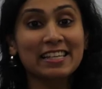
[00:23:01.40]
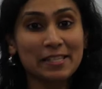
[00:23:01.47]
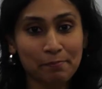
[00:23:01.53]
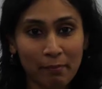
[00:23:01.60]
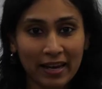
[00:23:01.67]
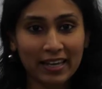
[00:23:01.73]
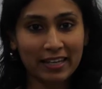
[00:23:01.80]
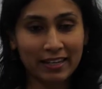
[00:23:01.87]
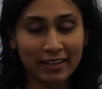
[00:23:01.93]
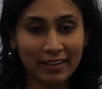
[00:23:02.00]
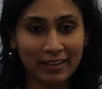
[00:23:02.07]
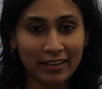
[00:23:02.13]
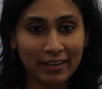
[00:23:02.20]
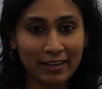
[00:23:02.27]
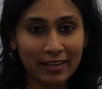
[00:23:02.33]
is mine.
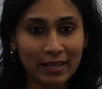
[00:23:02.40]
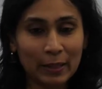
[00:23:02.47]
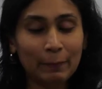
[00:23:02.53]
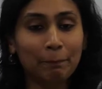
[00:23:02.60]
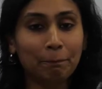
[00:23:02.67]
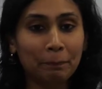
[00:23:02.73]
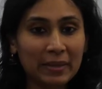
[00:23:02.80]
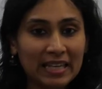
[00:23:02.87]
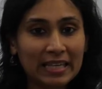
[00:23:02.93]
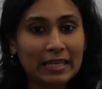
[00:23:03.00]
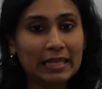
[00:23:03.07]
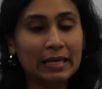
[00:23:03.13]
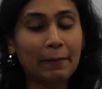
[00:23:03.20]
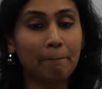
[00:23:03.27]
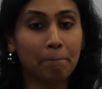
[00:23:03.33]

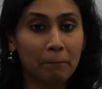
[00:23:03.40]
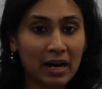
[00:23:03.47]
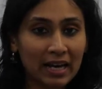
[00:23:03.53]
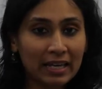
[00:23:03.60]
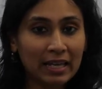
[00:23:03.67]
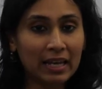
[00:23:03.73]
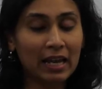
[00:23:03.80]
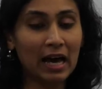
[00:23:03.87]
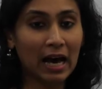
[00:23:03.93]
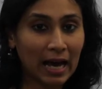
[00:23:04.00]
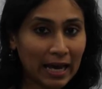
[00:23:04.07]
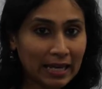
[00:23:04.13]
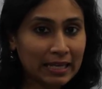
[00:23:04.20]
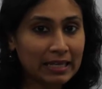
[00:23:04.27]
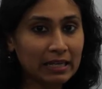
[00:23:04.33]
Me, mine,
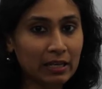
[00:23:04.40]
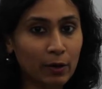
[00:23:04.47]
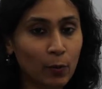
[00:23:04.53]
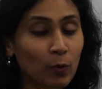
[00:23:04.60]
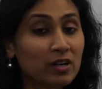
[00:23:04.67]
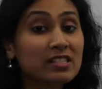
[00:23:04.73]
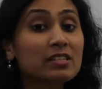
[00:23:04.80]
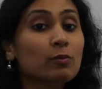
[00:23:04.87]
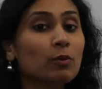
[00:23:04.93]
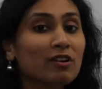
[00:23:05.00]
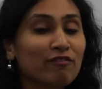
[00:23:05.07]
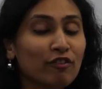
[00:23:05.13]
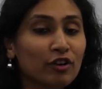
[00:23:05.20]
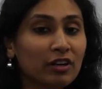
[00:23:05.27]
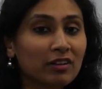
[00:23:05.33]
I. What is the word
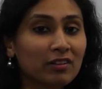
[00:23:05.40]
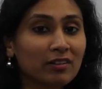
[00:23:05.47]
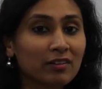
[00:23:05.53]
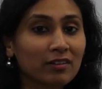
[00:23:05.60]
for it?